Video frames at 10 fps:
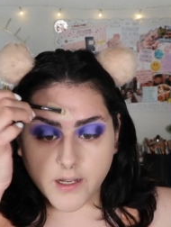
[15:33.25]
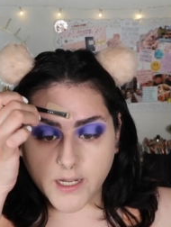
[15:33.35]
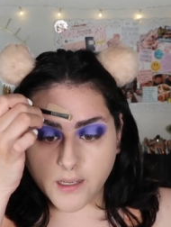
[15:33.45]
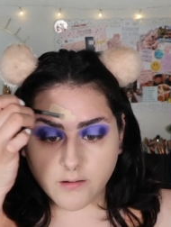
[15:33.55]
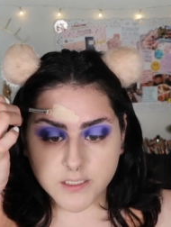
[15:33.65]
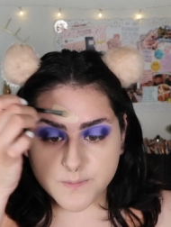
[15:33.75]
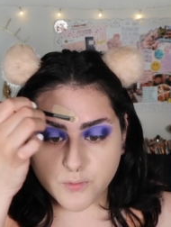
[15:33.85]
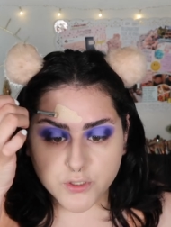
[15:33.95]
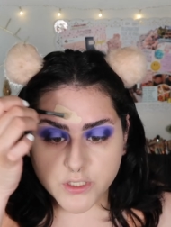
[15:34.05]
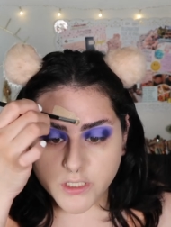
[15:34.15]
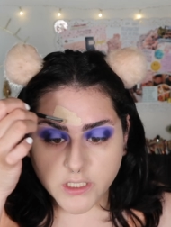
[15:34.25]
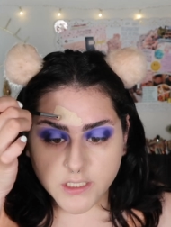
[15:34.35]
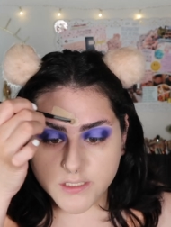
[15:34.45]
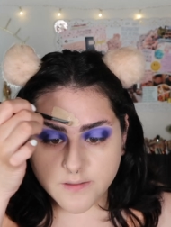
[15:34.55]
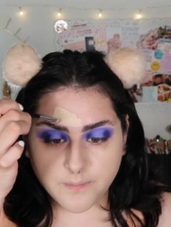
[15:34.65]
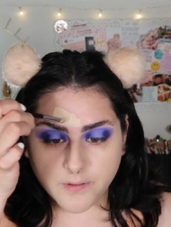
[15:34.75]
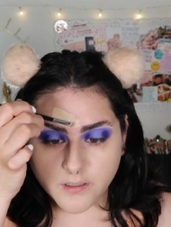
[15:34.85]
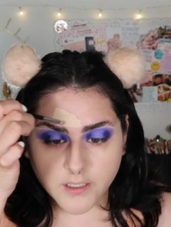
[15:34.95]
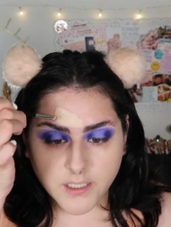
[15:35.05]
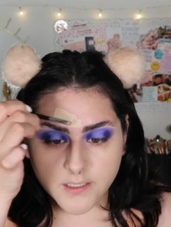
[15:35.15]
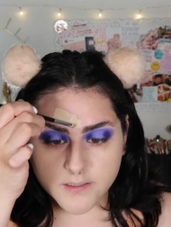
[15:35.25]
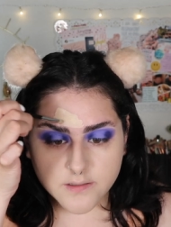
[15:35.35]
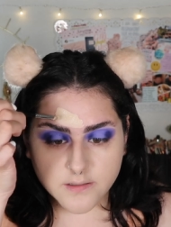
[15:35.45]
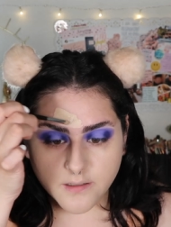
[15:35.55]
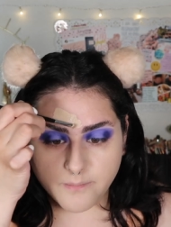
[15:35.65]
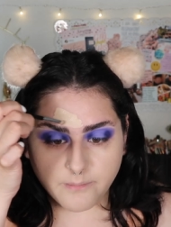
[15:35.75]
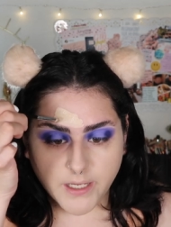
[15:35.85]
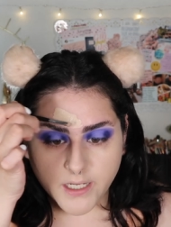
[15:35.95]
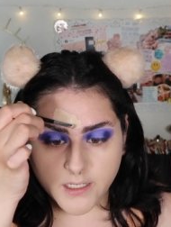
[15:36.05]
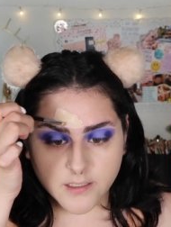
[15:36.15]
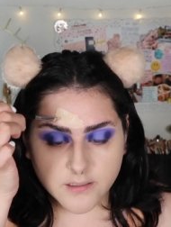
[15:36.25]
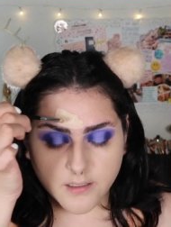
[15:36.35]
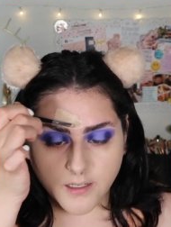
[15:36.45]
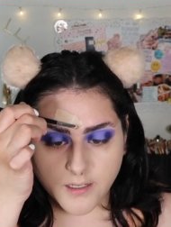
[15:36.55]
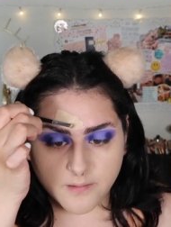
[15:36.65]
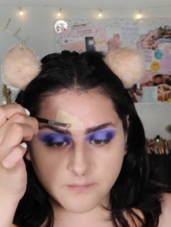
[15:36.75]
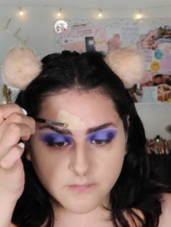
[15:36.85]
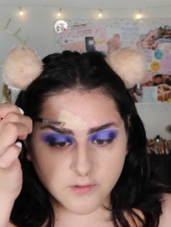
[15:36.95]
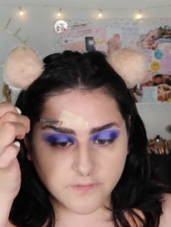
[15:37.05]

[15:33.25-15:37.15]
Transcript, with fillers: Now as Portuguese police made it um,